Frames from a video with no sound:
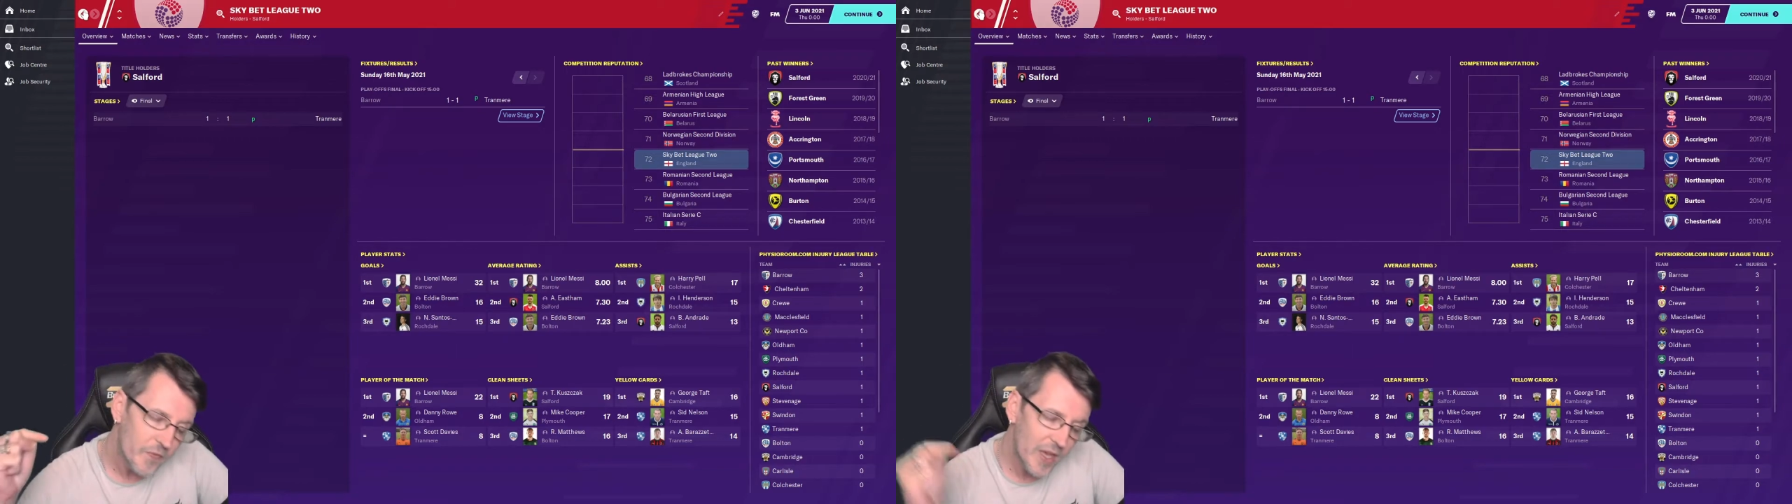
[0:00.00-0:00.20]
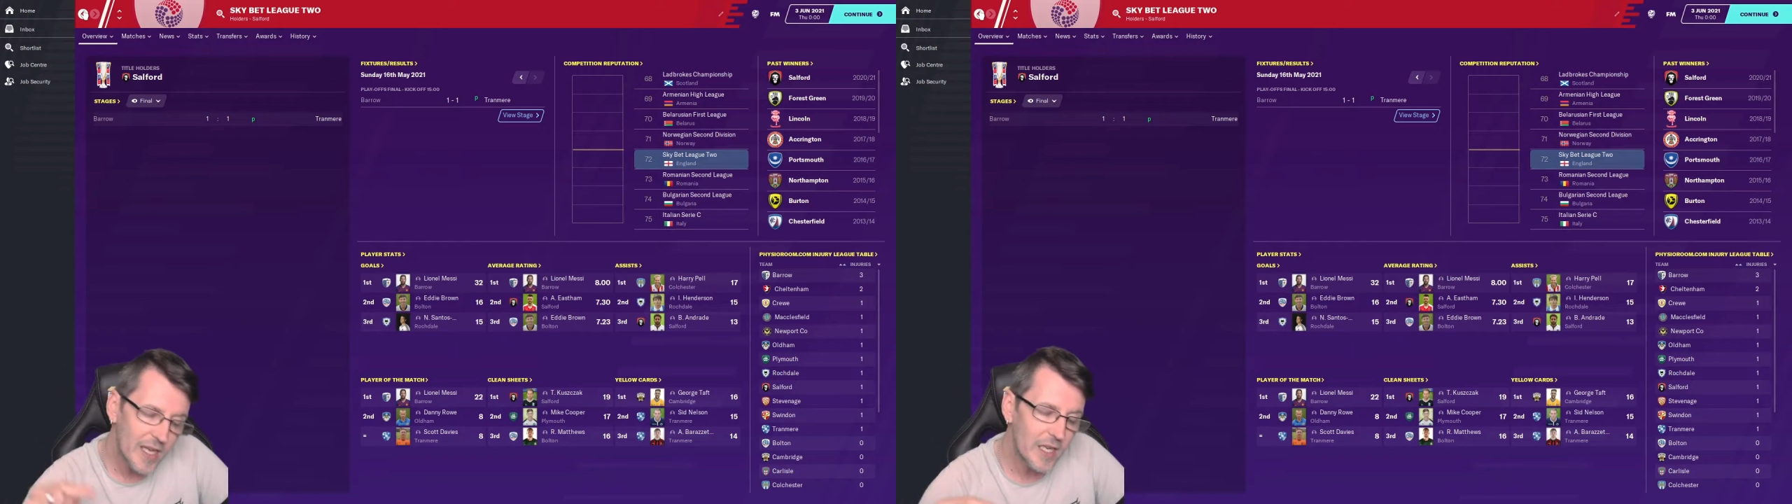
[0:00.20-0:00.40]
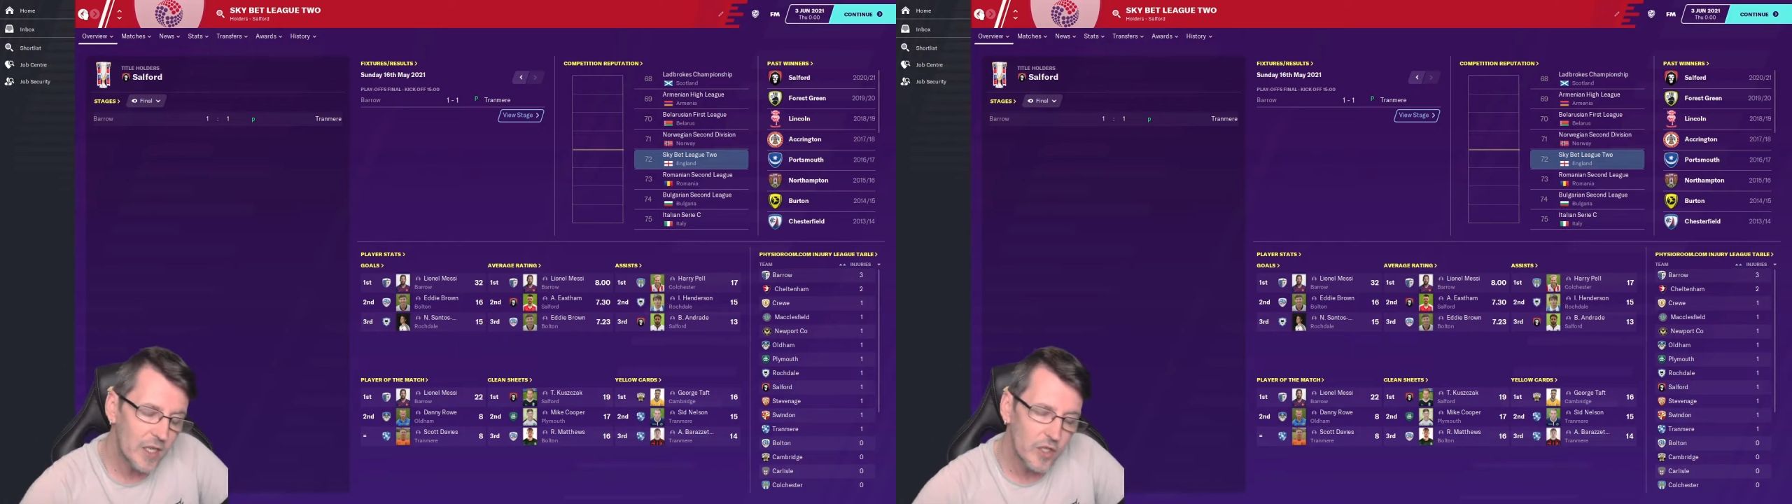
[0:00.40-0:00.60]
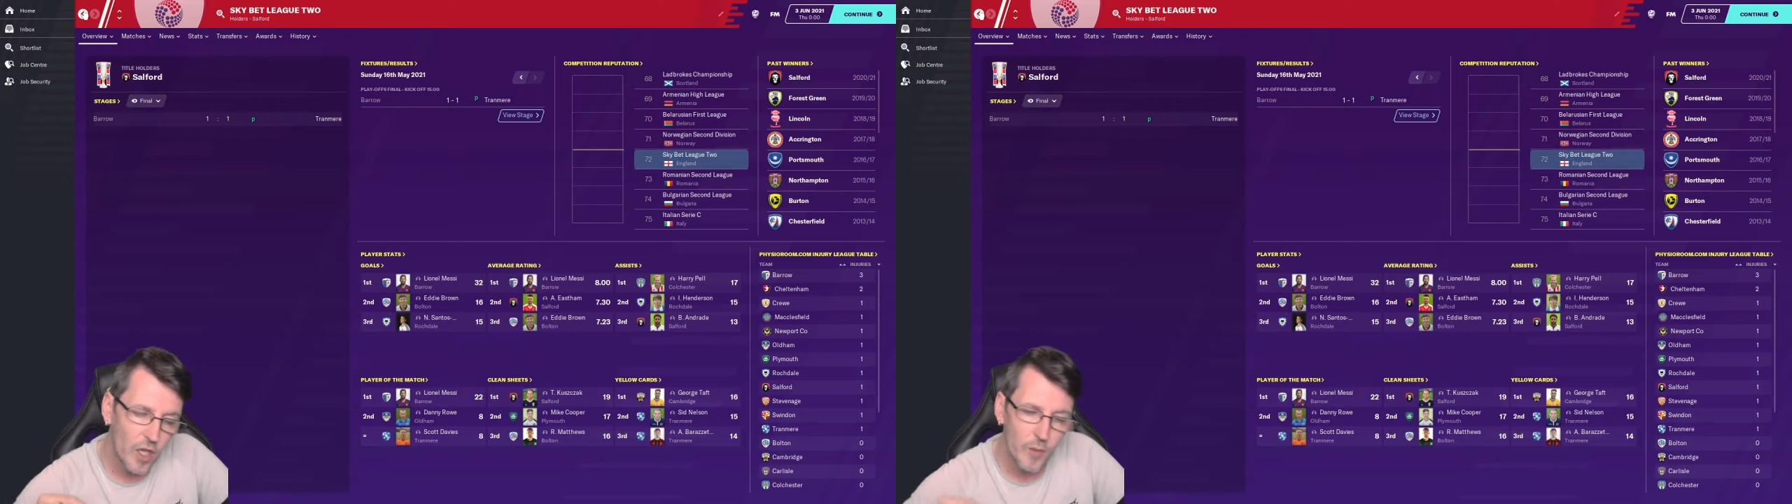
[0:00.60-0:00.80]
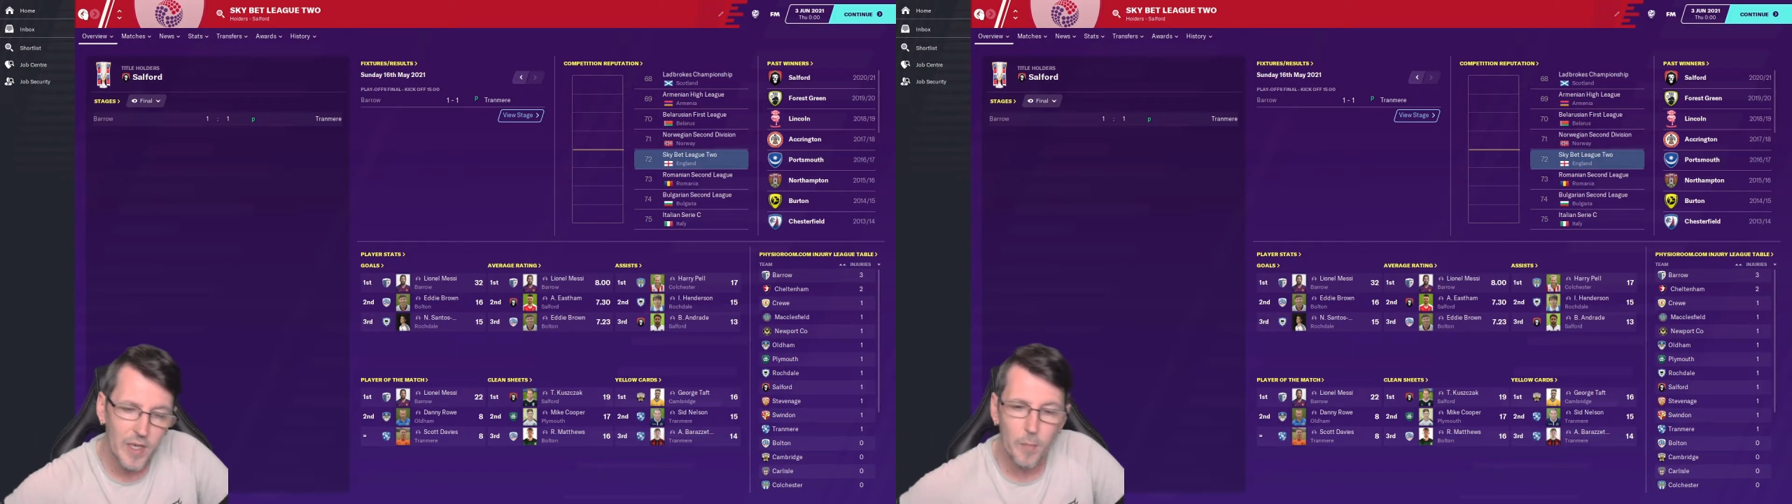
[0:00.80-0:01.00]
Thinking of
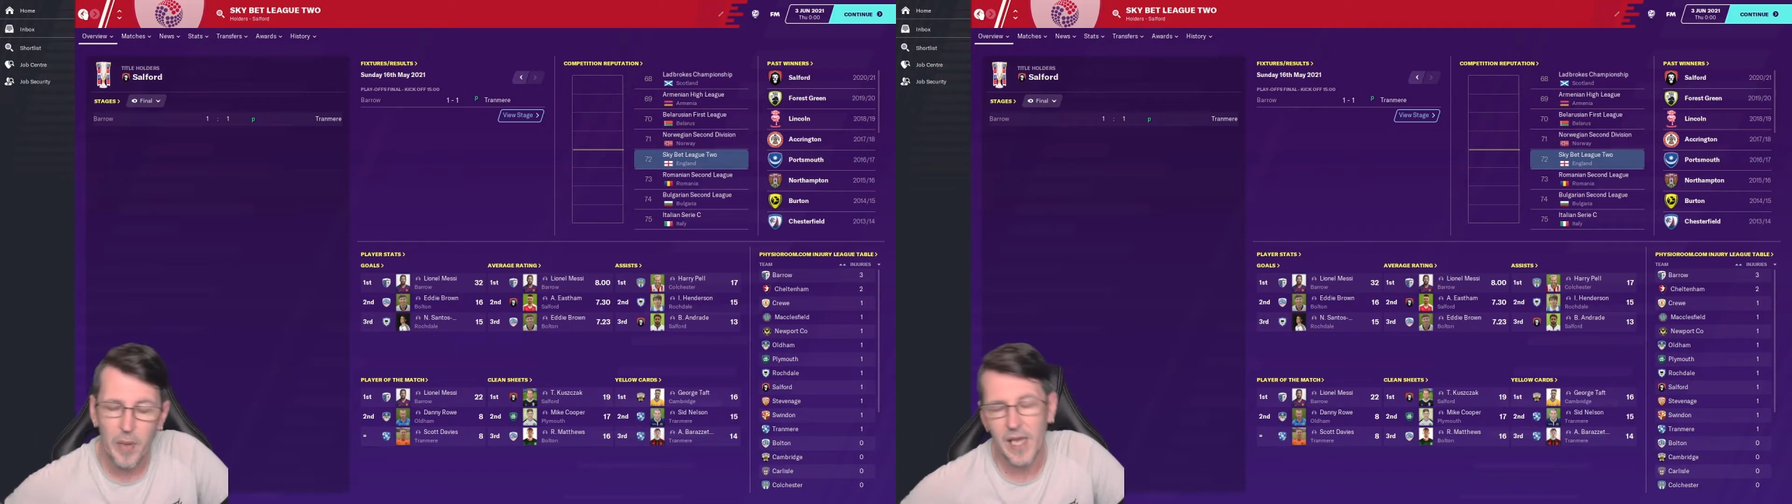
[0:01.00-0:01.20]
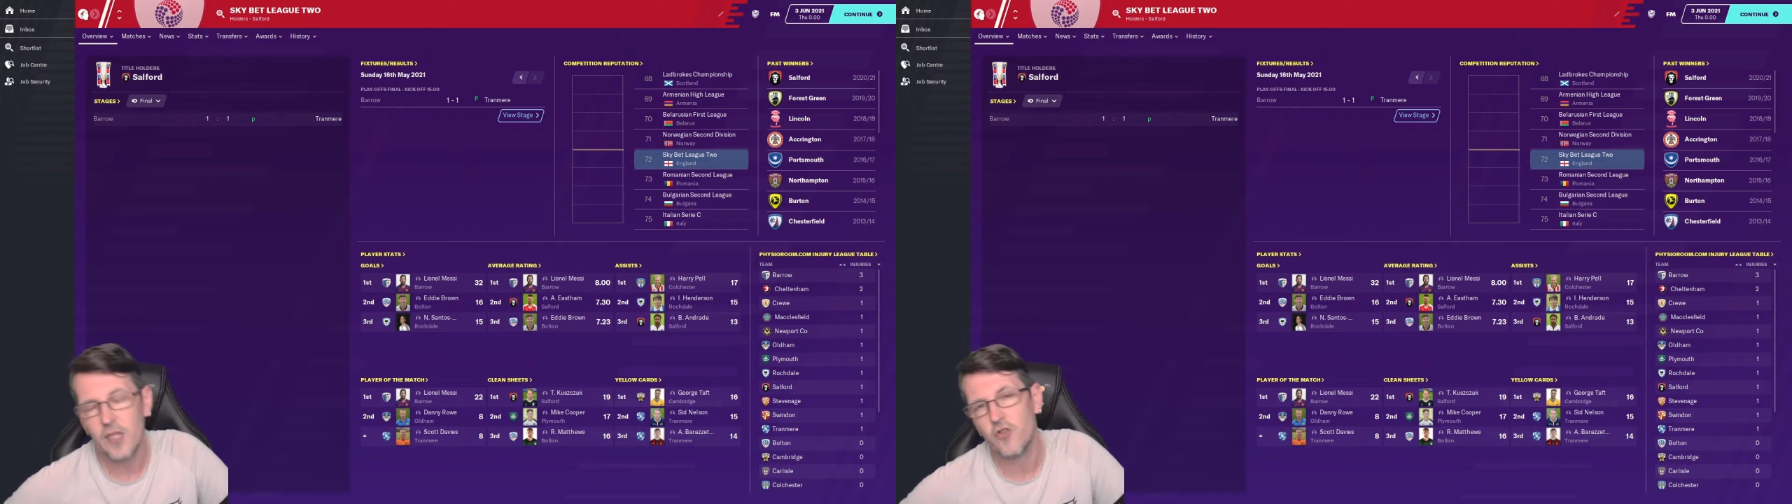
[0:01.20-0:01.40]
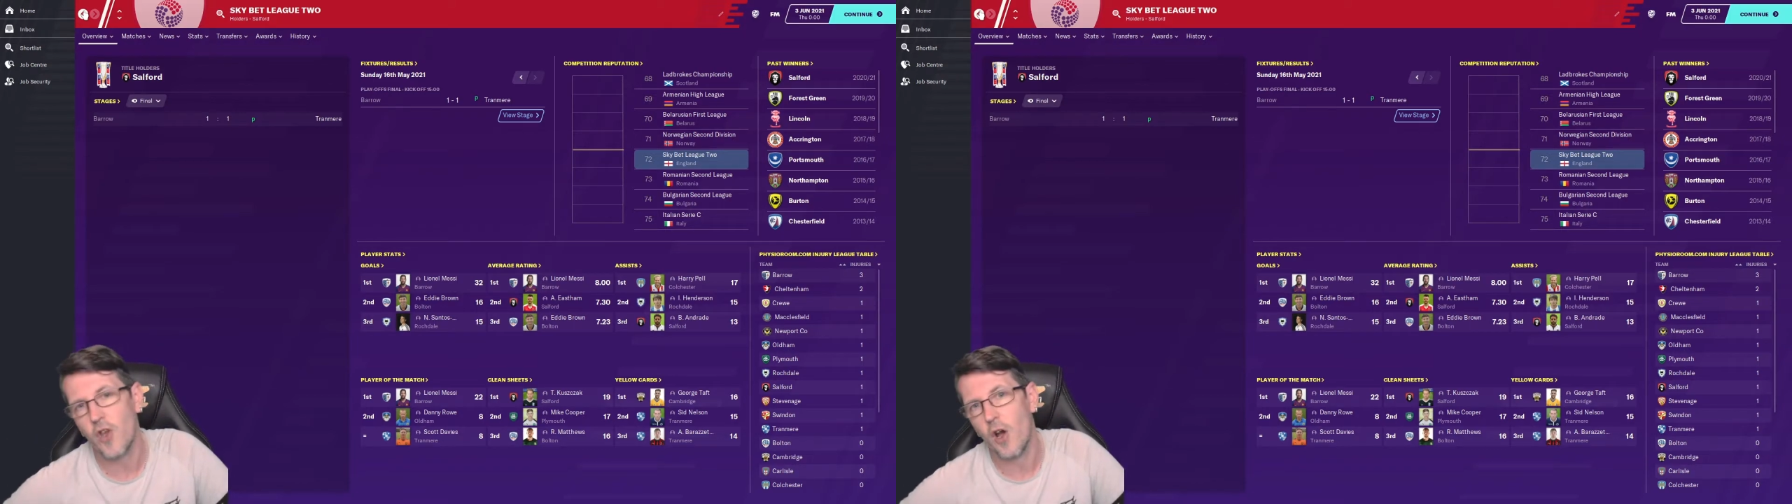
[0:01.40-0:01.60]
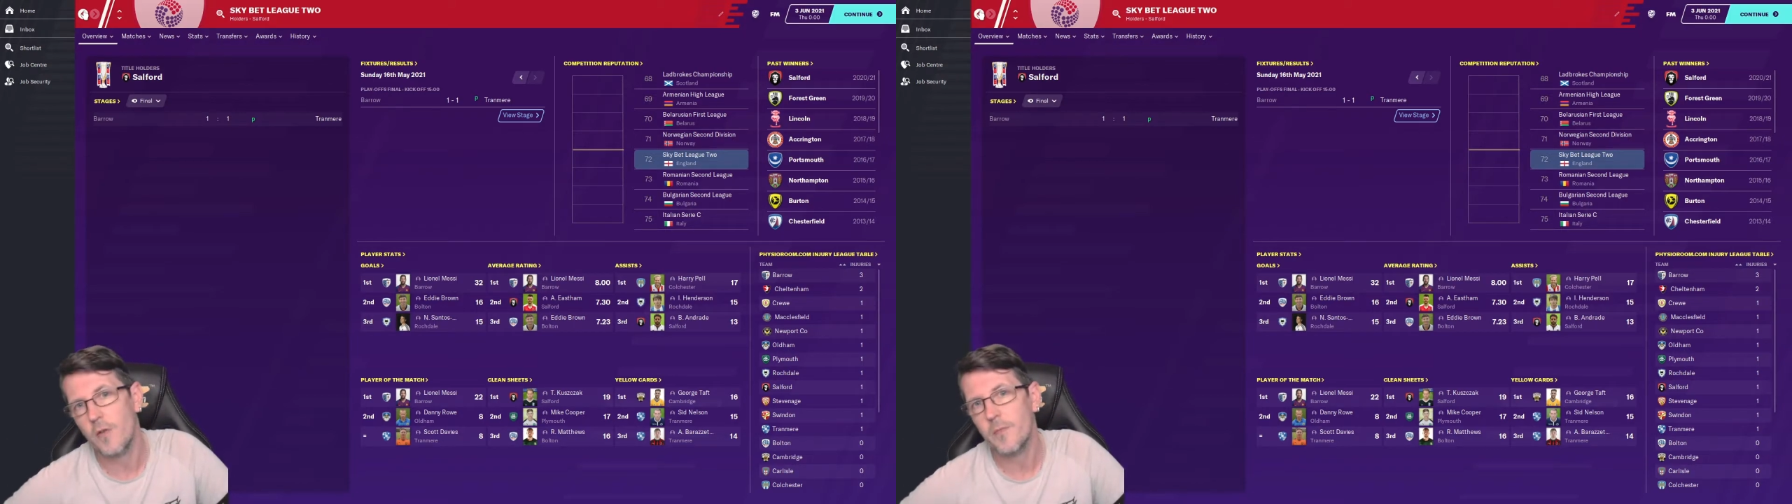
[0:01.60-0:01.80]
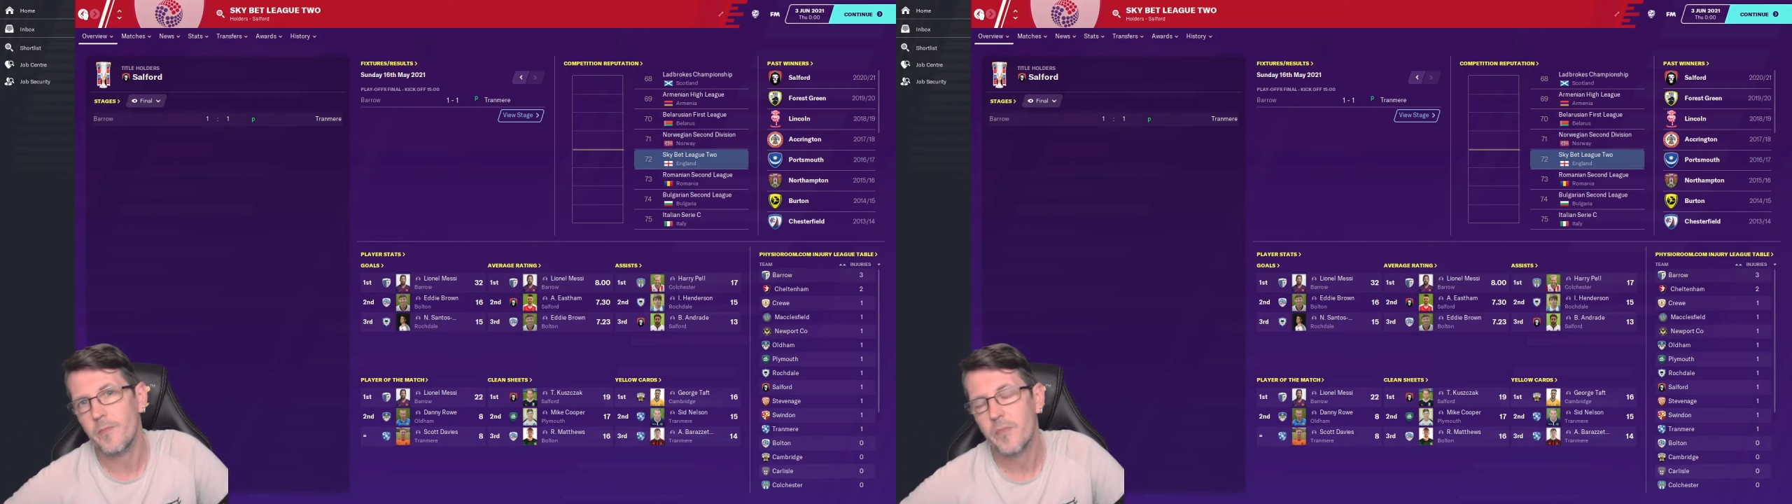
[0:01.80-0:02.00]
doing a Patreon?